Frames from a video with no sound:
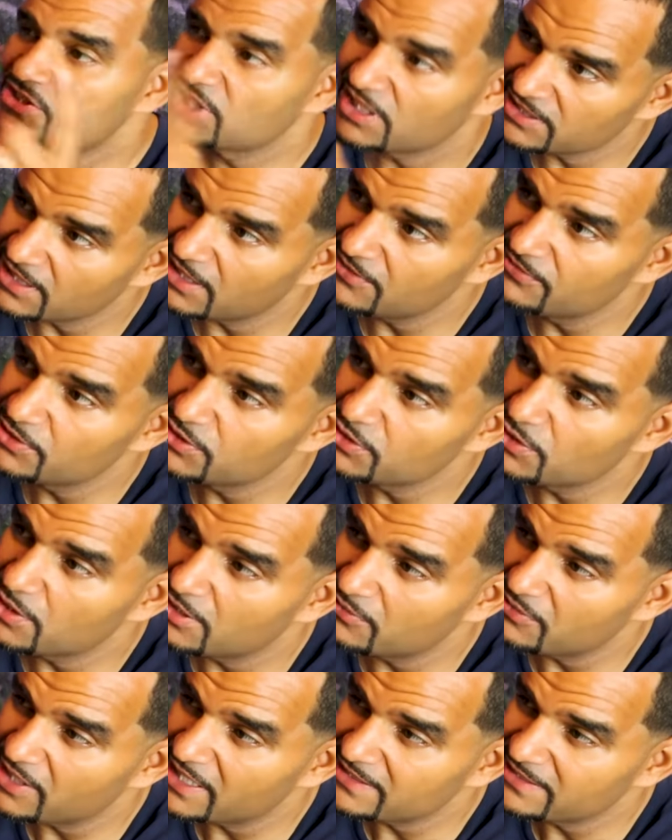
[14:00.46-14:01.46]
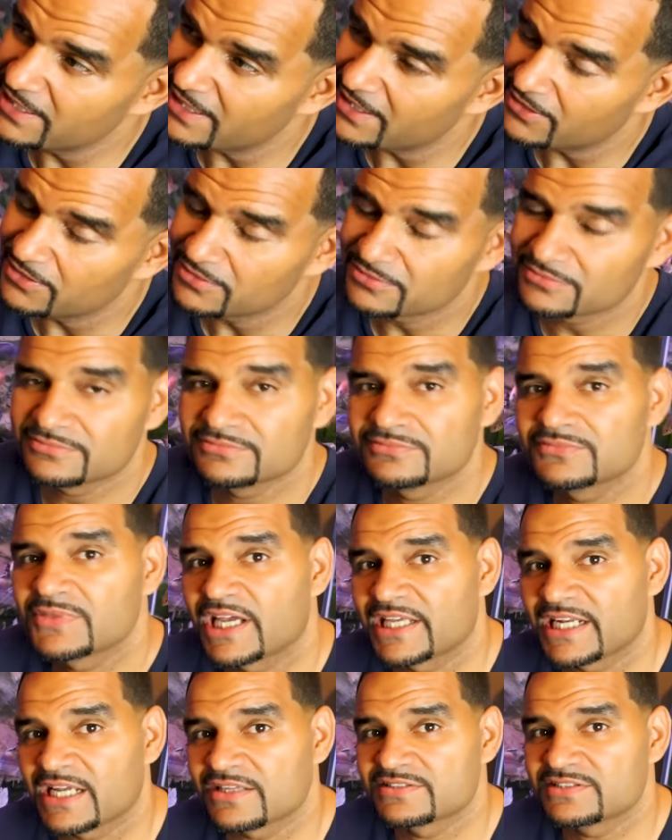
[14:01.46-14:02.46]
Check that video out right there.
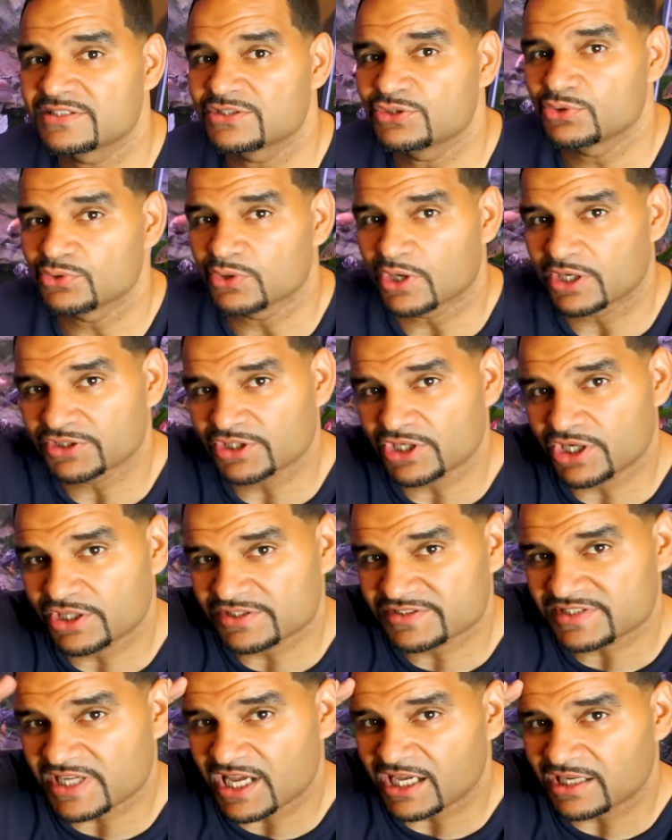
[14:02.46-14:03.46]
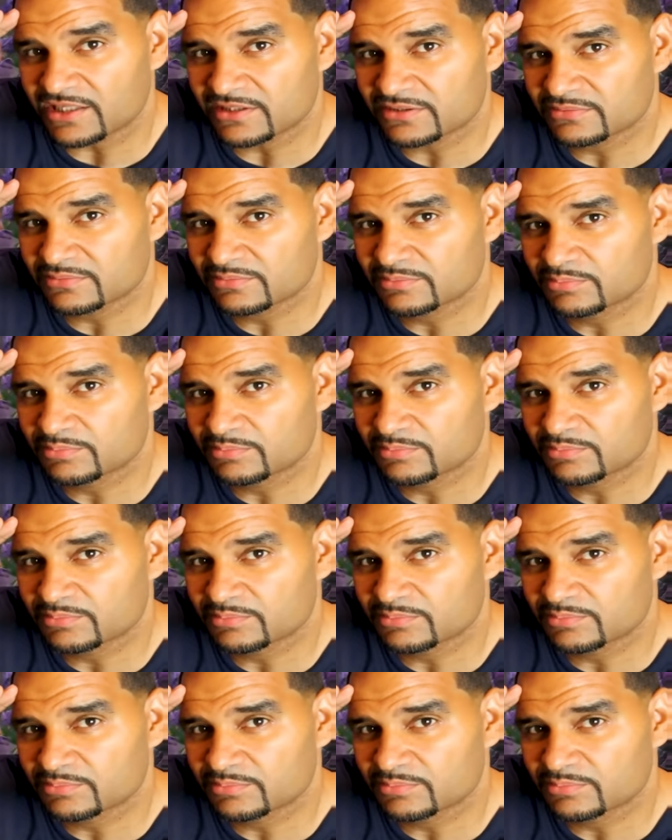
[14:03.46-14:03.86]
And I'll see you on the other side.